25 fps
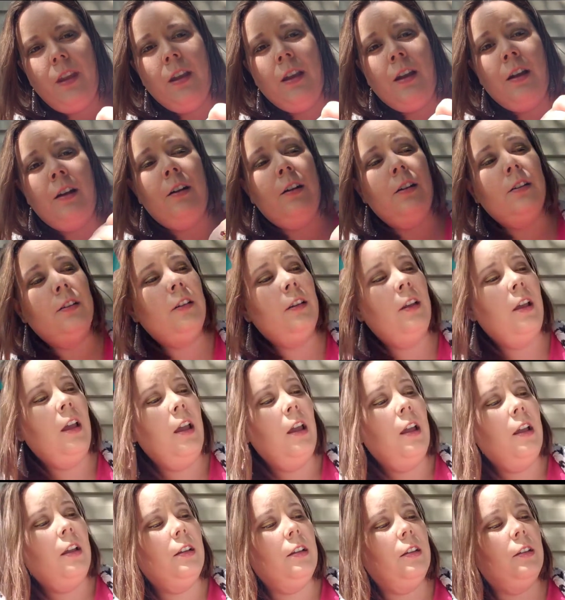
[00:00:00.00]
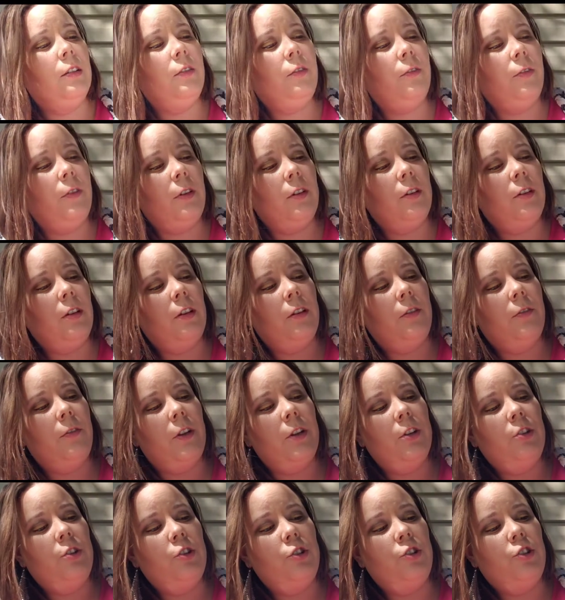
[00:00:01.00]
called The
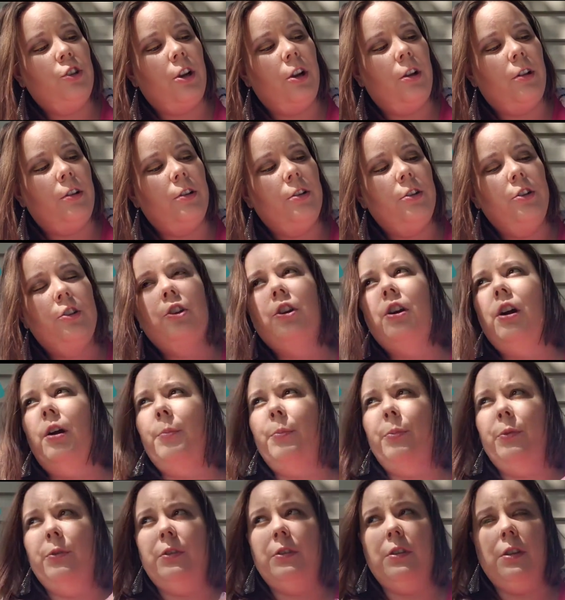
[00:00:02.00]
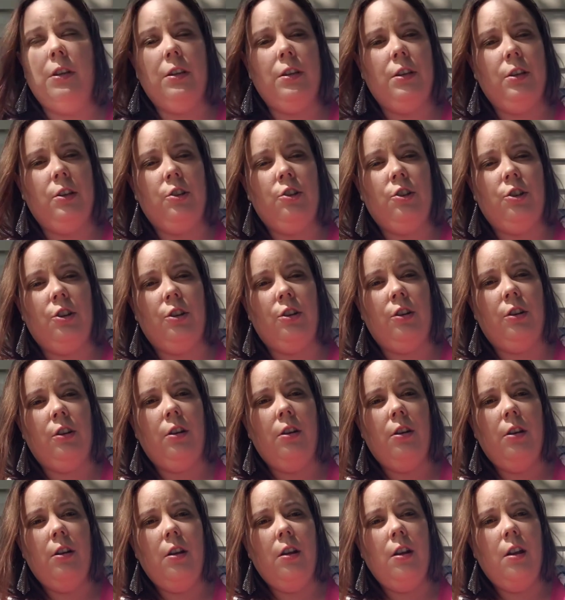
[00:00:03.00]
Adventure Challenge Couples Edition,
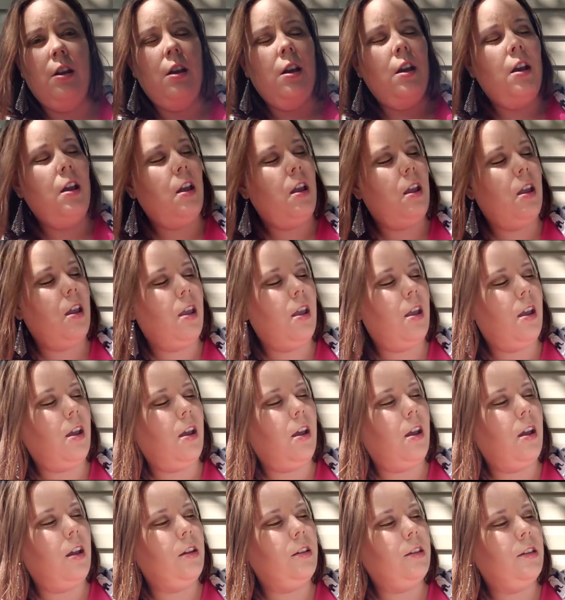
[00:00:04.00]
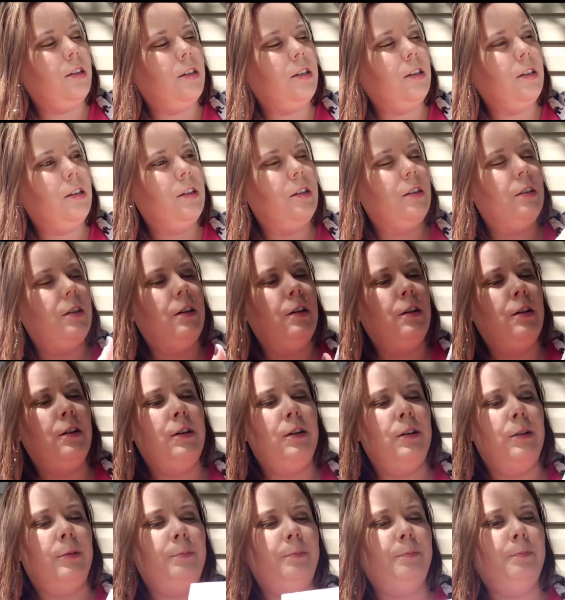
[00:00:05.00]
and
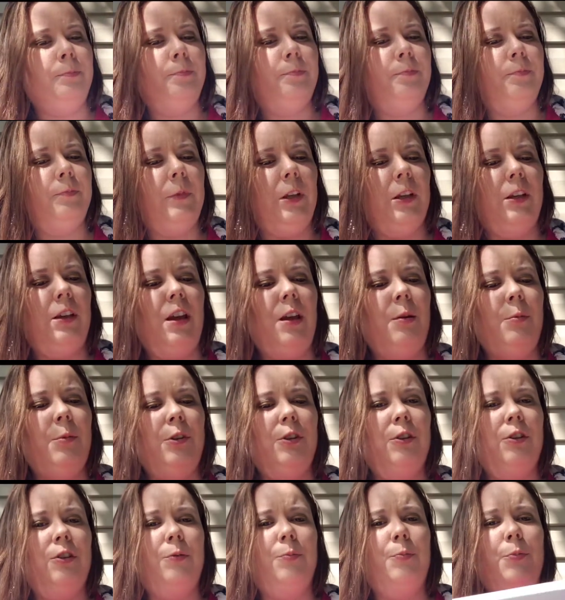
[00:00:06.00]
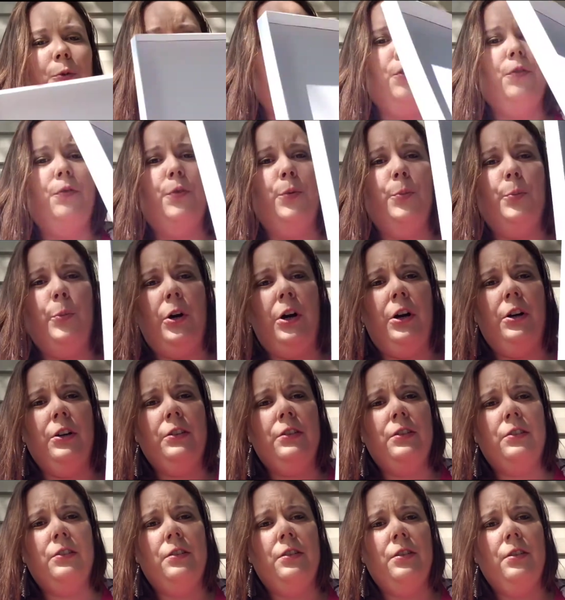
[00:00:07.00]
it came in this beautiful
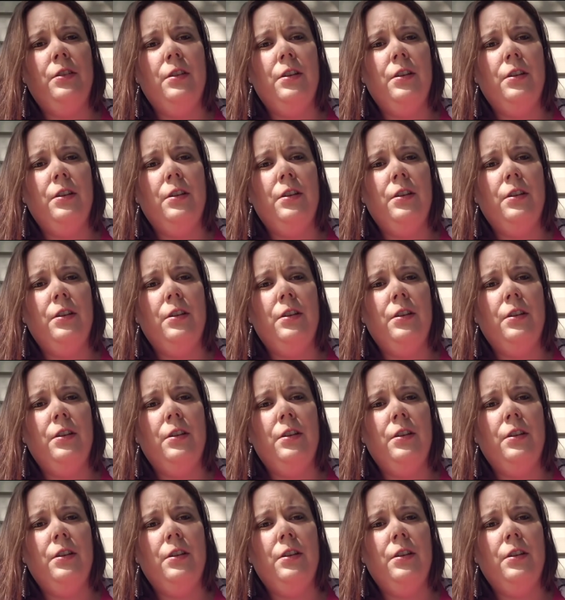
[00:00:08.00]
box,